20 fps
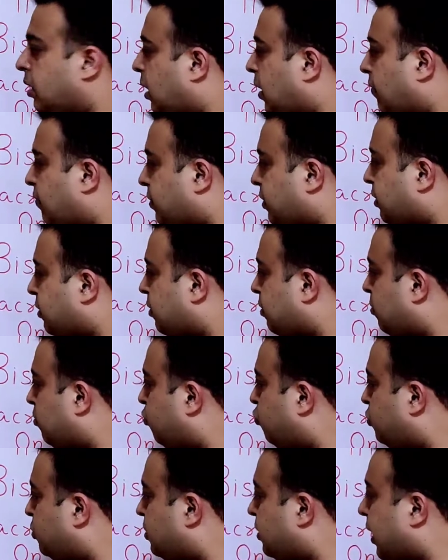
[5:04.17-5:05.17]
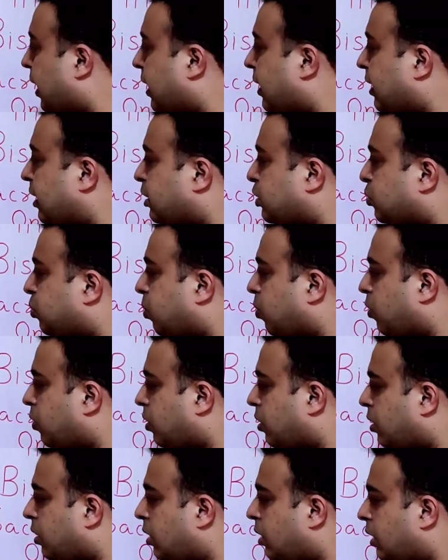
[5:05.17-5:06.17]
after the moves knight
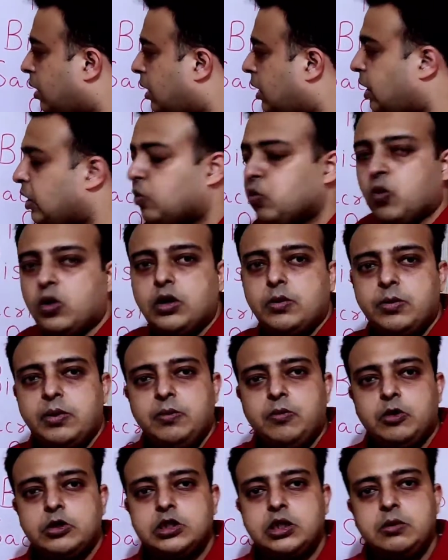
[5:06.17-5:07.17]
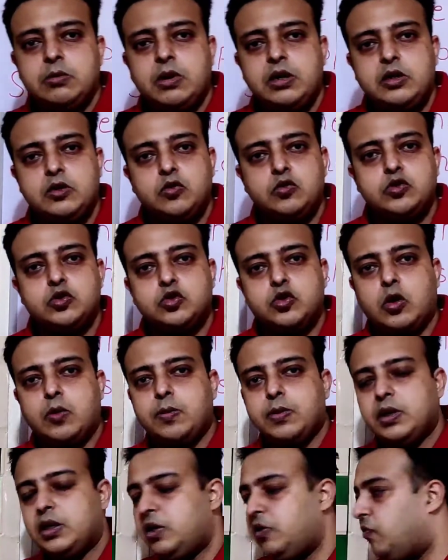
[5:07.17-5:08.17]
h4, it won't be possible to
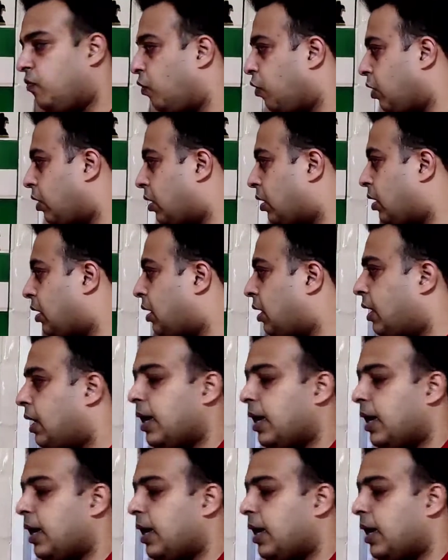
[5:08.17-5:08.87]
stop e4,